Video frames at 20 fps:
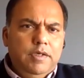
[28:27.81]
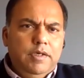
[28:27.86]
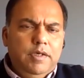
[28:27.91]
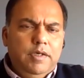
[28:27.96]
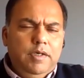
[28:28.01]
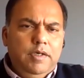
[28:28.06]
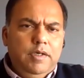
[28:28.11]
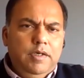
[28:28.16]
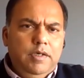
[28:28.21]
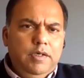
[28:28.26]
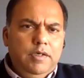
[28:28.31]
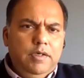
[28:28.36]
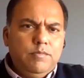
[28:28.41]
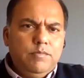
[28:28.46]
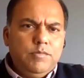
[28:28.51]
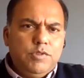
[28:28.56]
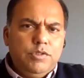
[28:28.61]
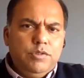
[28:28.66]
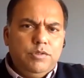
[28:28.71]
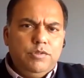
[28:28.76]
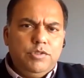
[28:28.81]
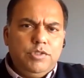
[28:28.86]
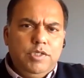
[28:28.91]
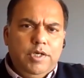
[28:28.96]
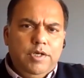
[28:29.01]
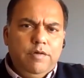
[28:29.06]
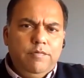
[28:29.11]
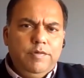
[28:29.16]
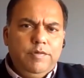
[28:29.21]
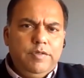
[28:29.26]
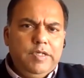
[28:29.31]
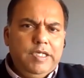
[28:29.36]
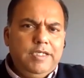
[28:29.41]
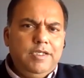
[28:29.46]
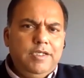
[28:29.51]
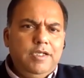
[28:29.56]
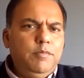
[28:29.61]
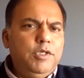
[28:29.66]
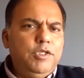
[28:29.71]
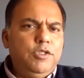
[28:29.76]
Uh, so you start off with
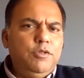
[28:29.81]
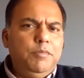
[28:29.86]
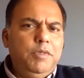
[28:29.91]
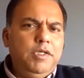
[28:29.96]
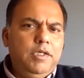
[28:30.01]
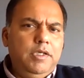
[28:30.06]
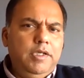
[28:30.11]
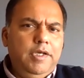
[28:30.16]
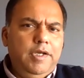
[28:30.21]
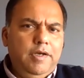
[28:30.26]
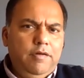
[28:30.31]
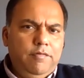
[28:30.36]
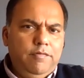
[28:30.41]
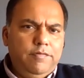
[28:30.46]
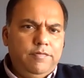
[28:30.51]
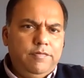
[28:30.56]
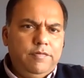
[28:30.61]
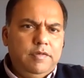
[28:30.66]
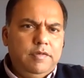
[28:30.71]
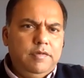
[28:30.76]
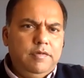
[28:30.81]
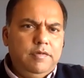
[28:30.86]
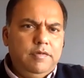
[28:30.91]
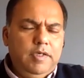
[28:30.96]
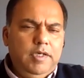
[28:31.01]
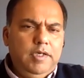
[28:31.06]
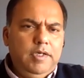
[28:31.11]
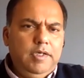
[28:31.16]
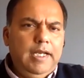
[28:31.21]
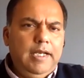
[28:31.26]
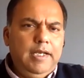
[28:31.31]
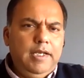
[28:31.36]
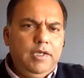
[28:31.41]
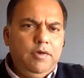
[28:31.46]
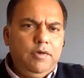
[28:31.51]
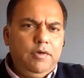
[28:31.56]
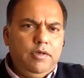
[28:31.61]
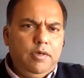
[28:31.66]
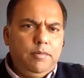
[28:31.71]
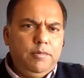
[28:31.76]
retail, but you build a layer of uh,
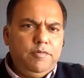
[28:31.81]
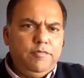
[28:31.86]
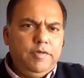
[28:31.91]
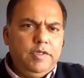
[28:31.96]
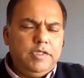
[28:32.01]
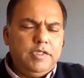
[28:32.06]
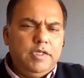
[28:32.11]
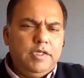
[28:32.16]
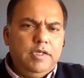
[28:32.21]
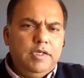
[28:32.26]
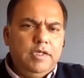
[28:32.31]
lending on top of it.